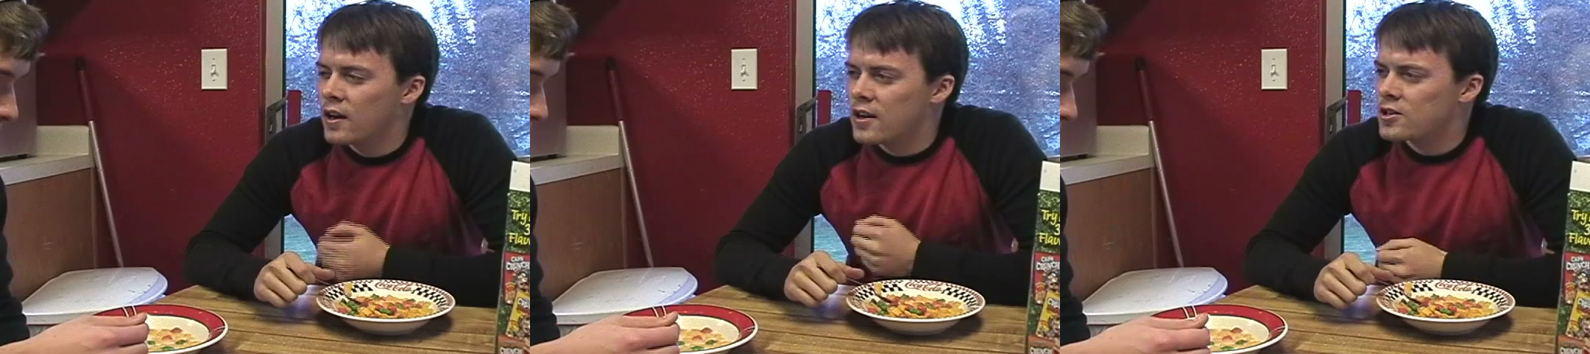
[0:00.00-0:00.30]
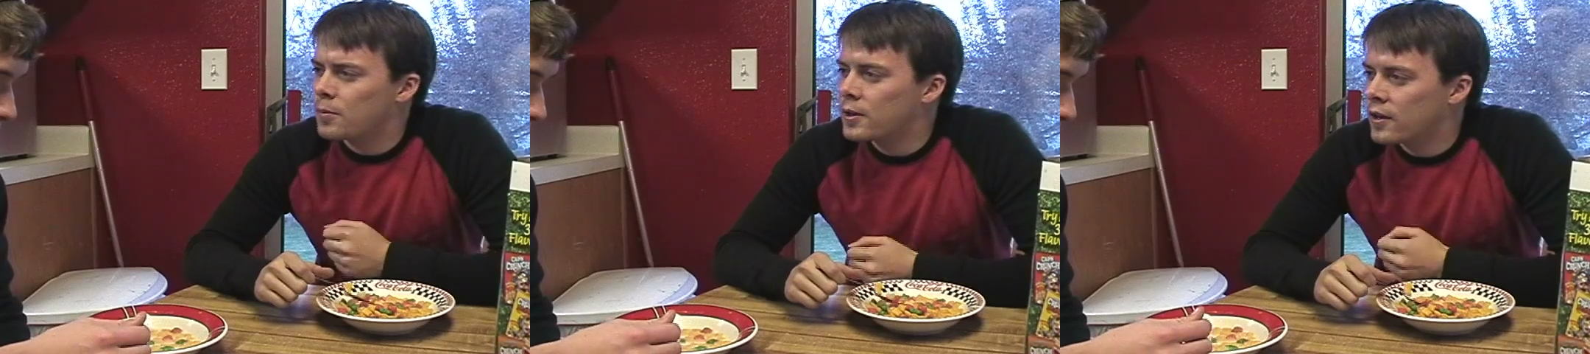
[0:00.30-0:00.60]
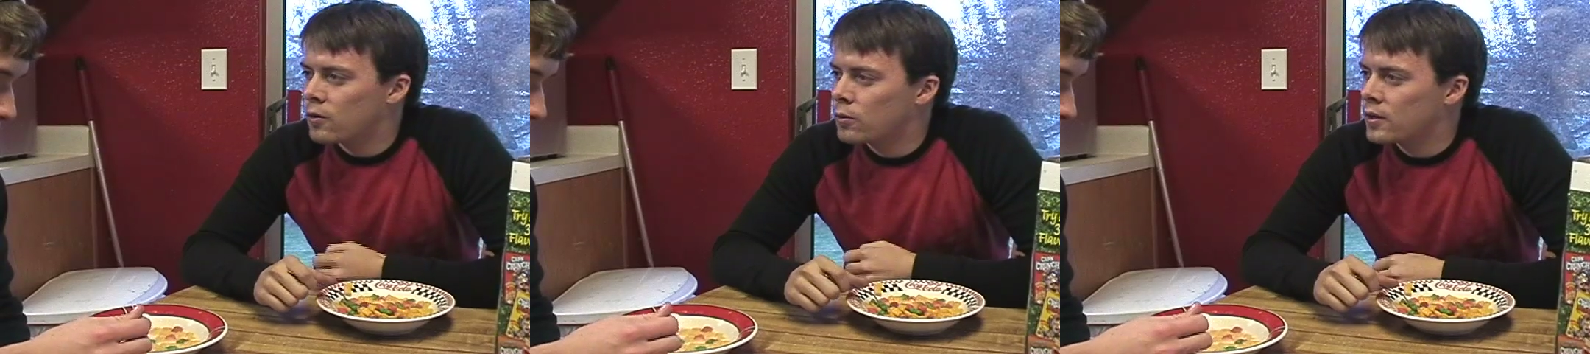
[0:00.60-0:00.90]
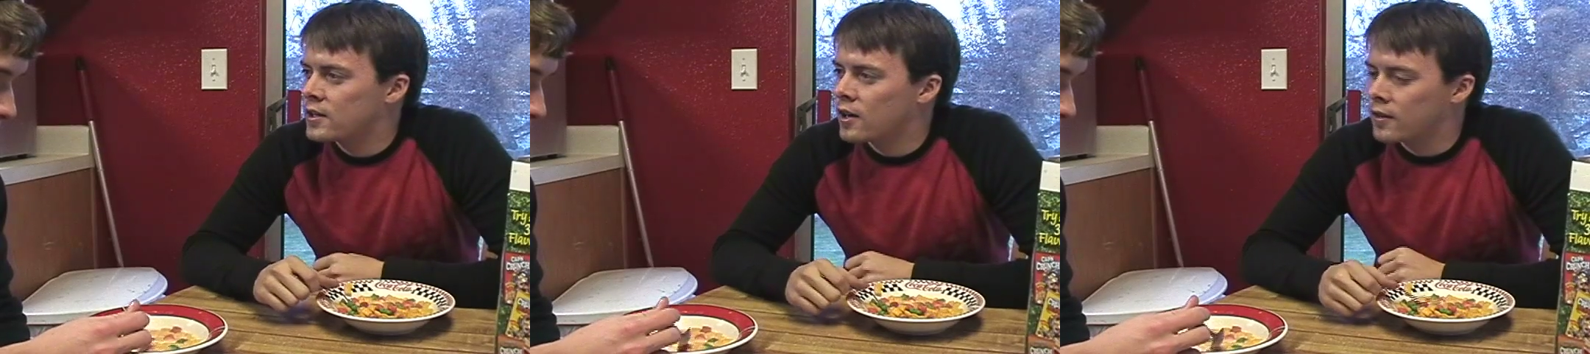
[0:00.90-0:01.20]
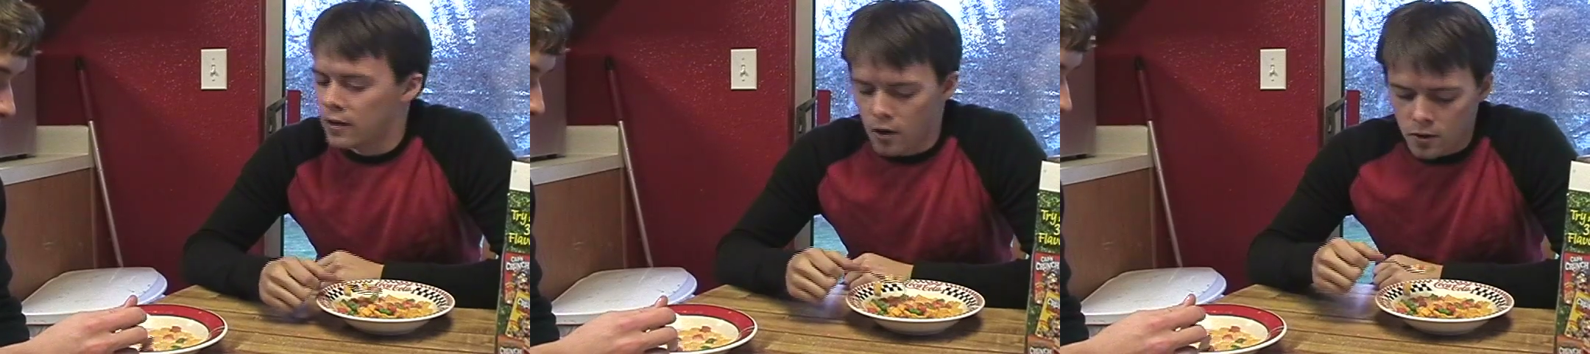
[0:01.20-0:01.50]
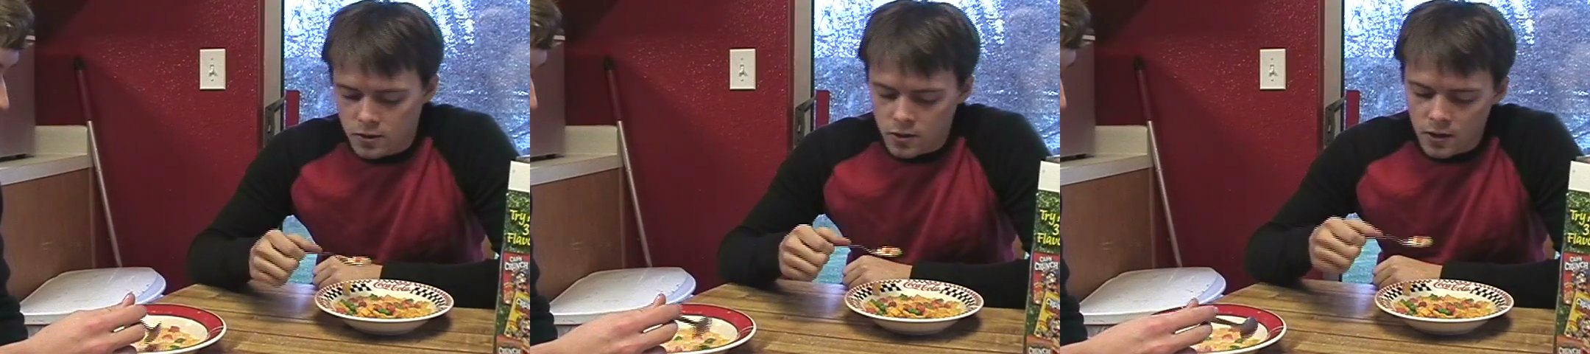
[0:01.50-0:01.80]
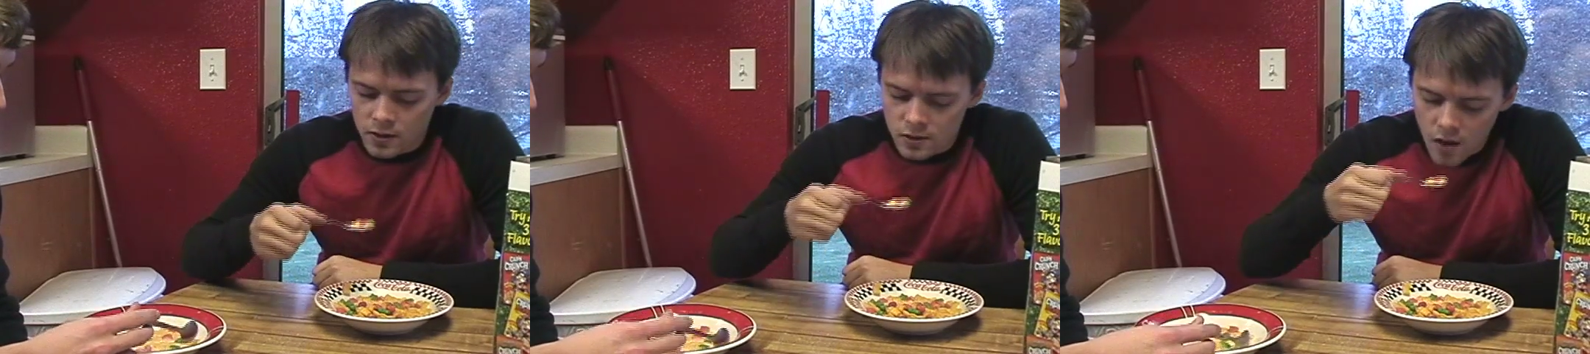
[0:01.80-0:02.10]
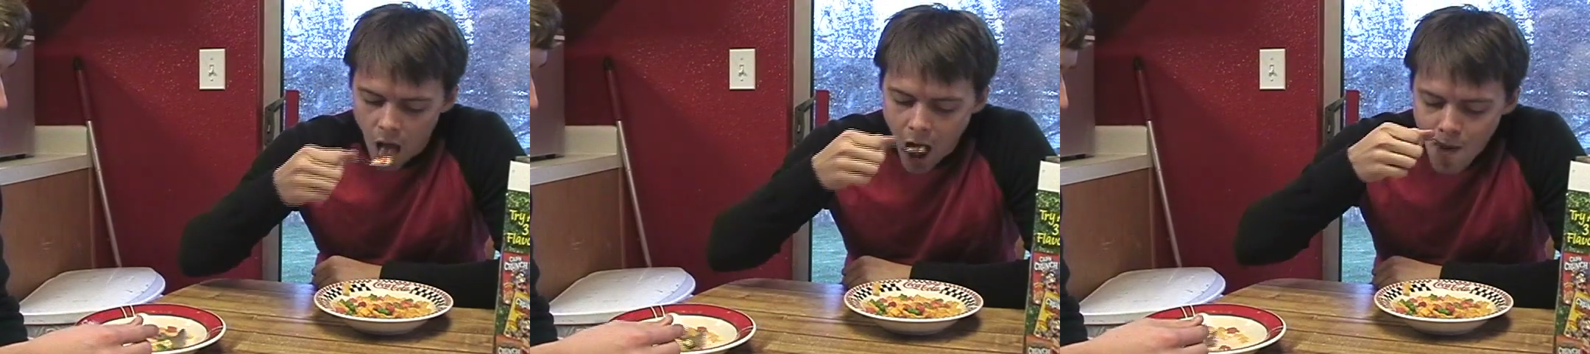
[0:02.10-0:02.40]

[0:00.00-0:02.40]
something that'll really tug at their heartstrings.